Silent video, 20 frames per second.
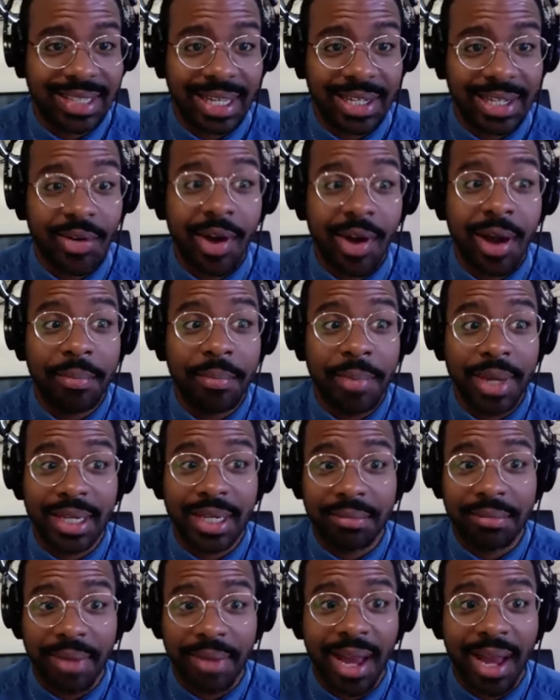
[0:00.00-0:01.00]
I know I make
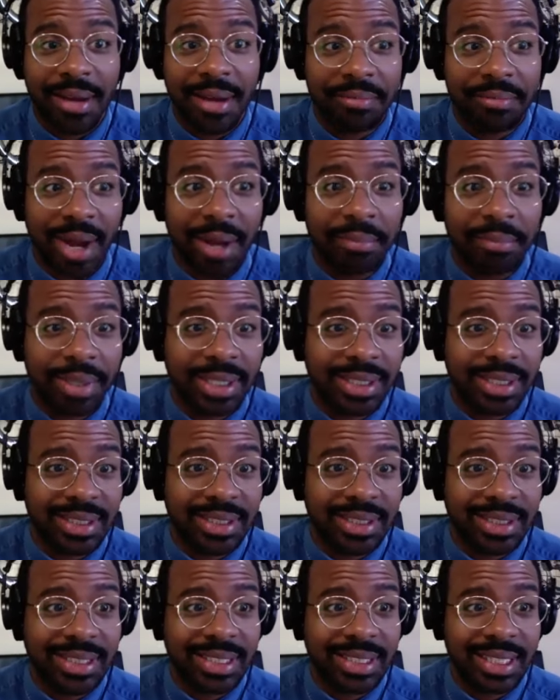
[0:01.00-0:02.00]
it my my
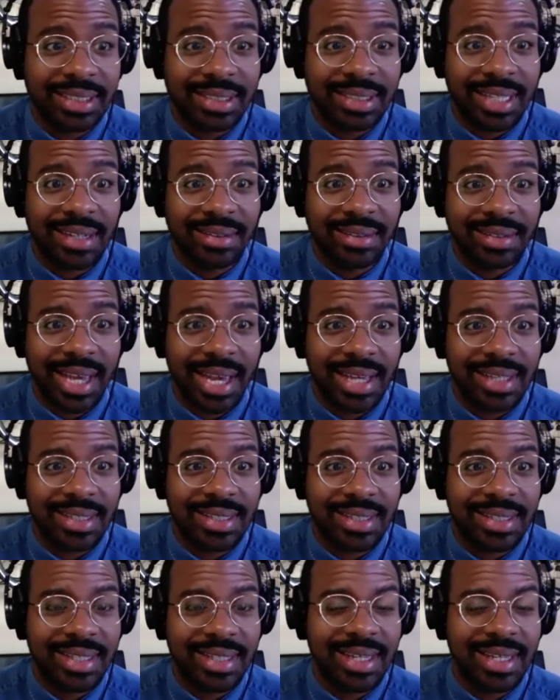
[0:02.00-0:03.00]
business to kick down
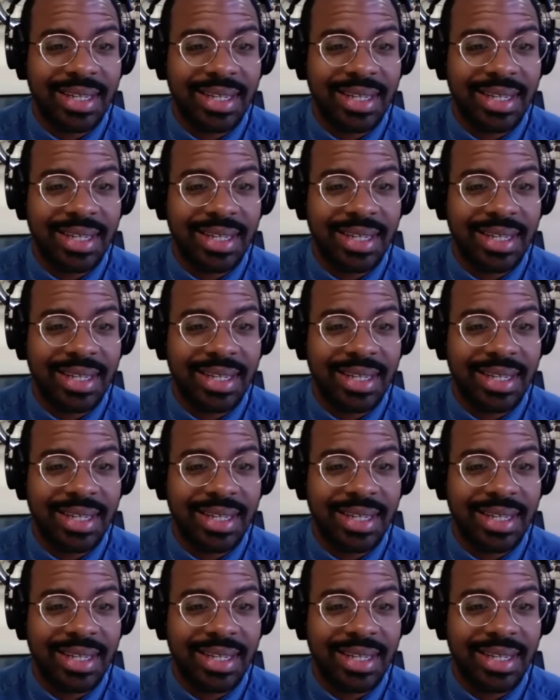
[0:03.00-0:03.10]
gates